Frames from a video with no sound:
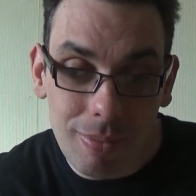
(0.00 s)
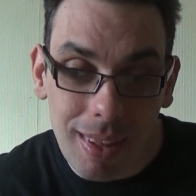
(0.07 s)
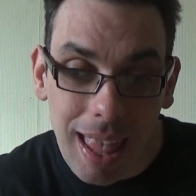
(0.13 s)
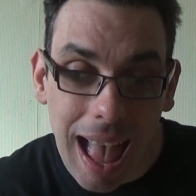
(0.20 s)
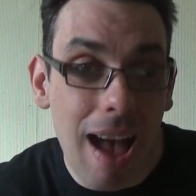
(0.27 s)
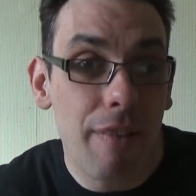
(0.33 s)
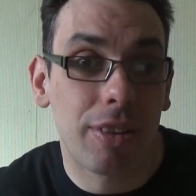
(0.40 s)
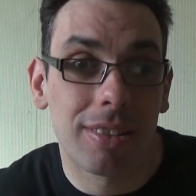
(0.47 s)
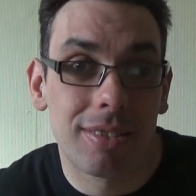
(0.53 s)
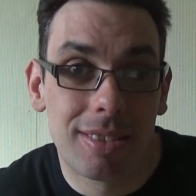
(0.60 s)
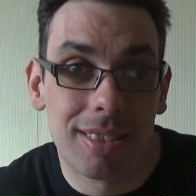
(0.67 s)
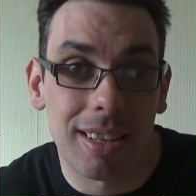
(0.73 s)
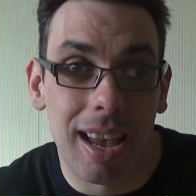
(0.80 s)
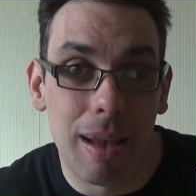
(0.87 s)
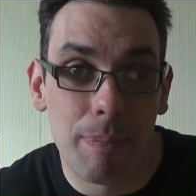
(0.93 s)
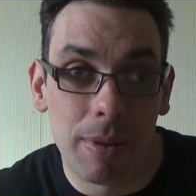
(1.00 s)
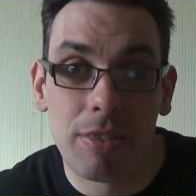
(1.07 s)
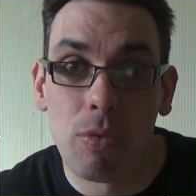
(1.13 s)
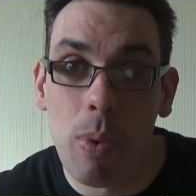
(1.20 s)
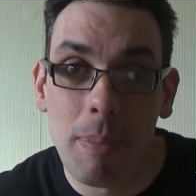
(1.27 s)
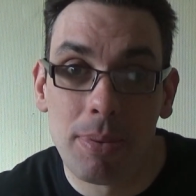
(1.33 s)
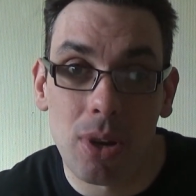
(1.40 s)
haven't been
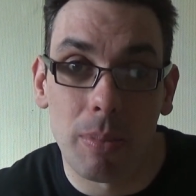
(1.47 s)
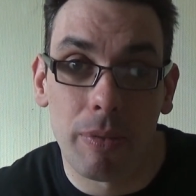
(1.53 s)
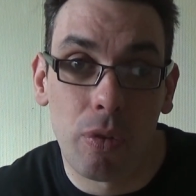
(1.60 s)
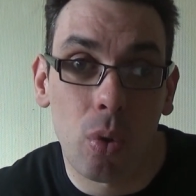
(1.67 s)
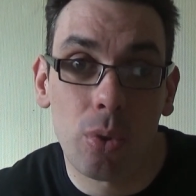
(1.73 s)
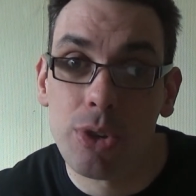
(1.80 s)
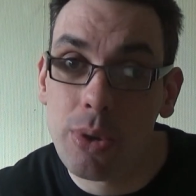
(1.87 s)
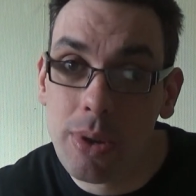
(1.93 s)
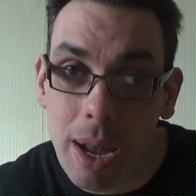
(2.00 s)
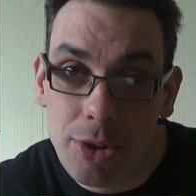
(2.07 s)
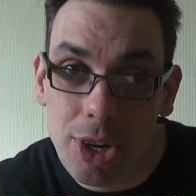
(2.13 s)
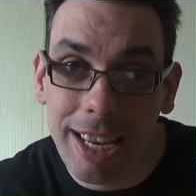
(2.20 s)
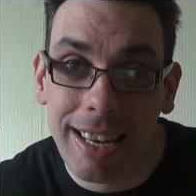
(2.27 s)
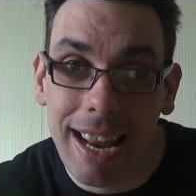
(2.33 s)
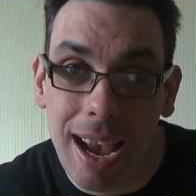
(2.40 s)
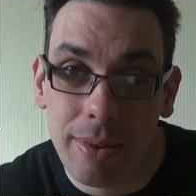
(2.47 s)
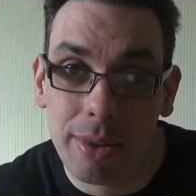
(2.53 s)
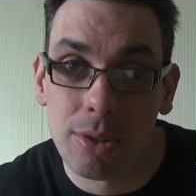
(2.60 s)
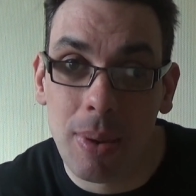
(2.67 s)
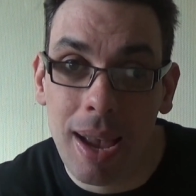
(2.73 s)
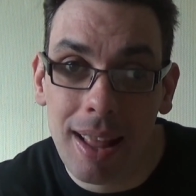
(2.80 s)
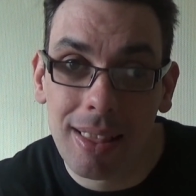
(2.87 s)
to the website before do go check it out
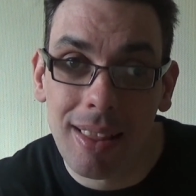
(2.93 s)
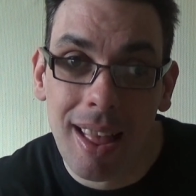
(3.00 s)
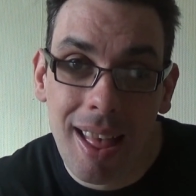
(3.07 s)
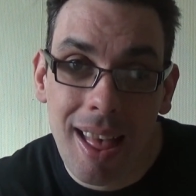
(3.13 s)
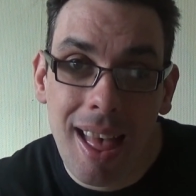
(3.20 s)
as well.